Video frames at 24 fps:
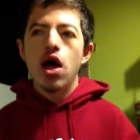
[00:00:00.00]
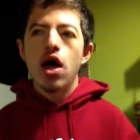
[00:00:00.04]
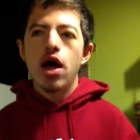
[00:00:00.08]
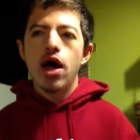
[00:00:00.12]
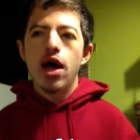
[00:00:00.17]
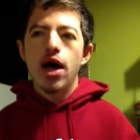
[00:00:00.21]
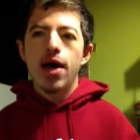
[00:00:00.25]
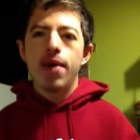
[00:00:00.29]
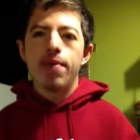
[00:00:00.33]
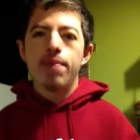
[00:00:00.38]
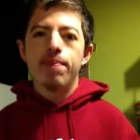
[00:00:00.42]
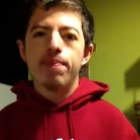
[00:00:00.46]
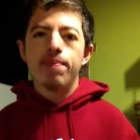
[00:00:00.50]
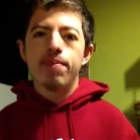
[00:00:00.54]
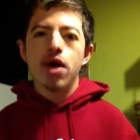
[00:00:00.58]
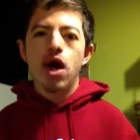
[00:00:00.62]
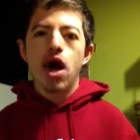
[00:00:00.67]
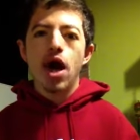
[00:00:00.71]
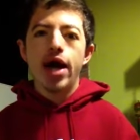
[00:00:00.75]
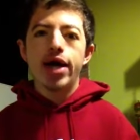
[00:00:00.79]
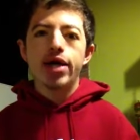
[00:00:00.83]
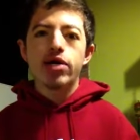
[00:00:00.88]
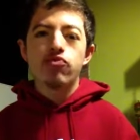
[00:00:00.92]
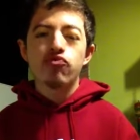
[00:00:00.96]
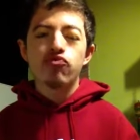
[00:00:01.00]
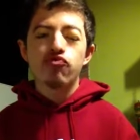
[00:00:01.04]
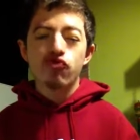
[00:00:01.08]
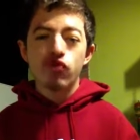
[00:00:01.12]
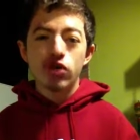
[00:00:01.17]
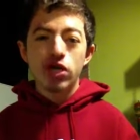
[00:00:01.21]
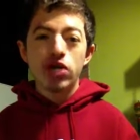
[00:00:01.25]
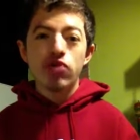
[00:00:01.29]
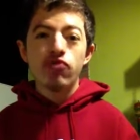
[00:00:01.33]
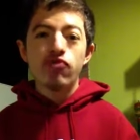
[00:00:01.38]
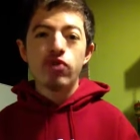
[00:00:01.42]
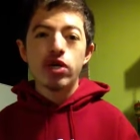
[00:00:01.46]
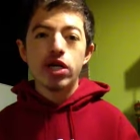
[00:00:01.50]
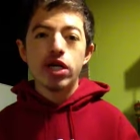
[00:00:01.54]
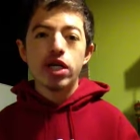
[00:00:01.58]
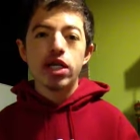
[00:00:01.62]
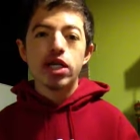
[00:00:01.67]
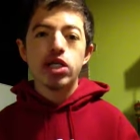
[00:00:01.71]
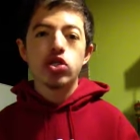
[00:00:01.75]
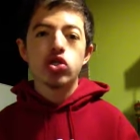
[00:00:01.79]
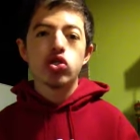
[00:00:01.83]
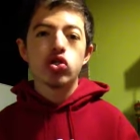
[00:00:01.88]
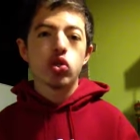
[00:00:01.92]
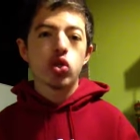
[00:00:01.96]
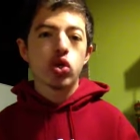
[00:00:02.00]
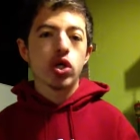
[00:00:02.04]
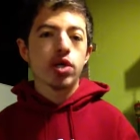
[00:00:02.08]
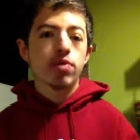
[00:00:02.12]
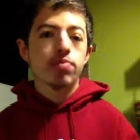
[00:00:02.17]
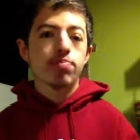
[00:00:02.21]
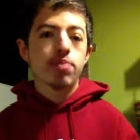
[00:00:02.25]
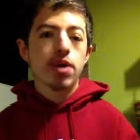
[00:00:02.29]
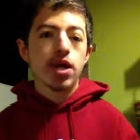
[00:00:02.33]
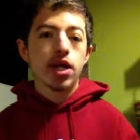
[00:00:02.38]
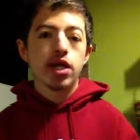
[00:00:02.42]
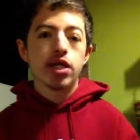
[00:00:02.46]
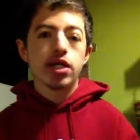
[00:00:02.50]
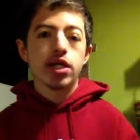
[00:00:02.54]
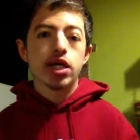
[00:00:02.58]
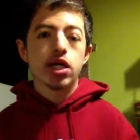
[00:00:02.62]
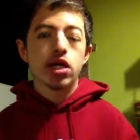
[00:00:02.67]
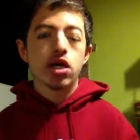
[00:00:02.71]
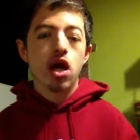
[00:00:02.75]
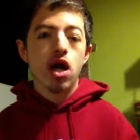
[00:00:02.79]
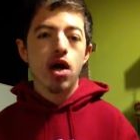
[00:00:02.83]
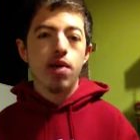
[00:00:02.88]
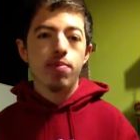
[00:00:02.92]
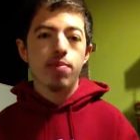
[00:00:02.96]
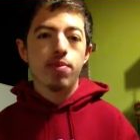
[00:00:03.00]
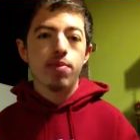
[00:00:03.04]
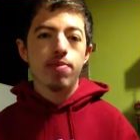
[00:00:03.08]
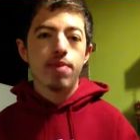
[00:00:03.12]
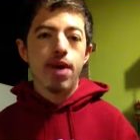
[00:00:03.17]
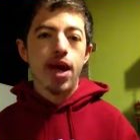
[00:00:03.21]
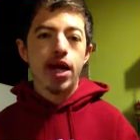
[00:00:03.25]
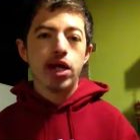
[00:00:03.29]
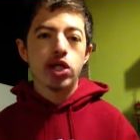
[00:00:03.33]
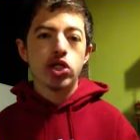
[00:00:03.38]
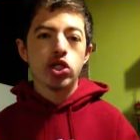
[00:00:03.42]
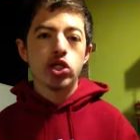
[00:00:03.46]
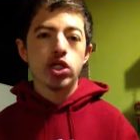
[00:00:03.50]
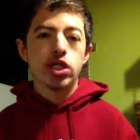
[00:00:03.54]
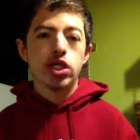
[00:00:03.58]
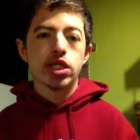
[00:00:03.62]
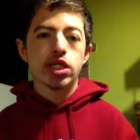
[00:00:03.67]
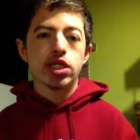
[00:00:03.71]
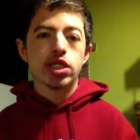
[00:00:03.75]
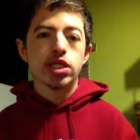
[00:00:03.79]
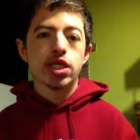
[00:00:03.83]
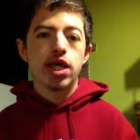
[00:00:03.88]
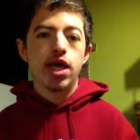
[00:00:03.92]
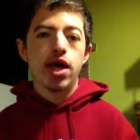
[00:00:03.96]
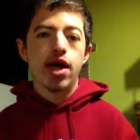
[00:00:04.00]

Um, I really, really enjoyed Benedict Cumberbatch's